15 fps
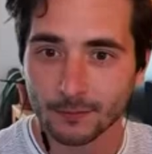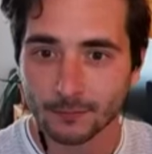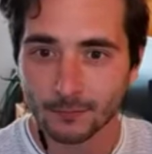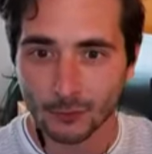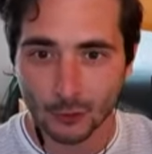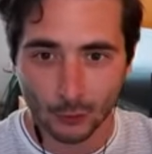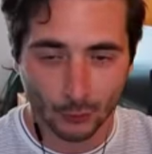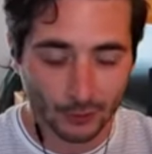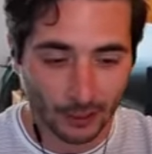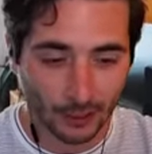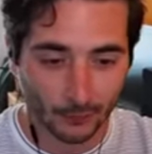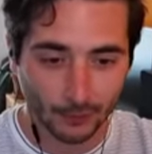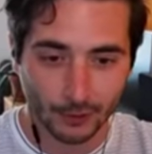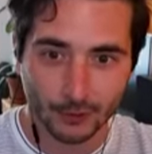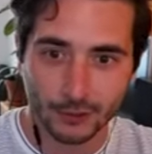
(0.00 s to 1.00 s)
soon I
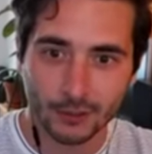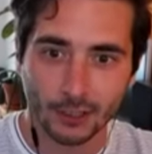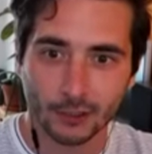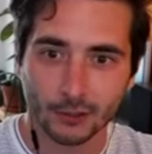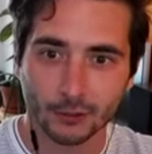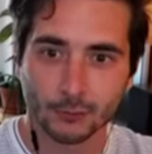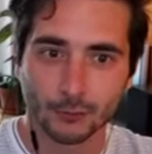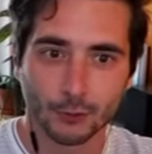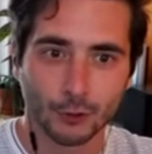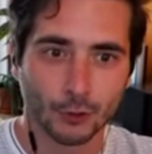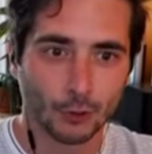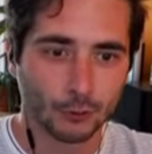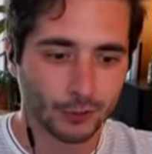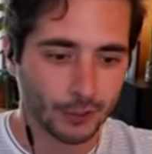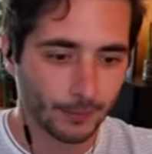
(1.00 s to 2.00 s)
will start to
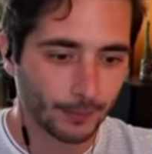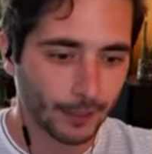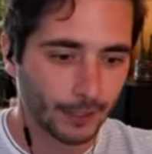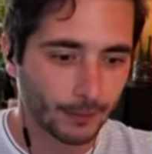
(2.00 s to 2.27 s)
show some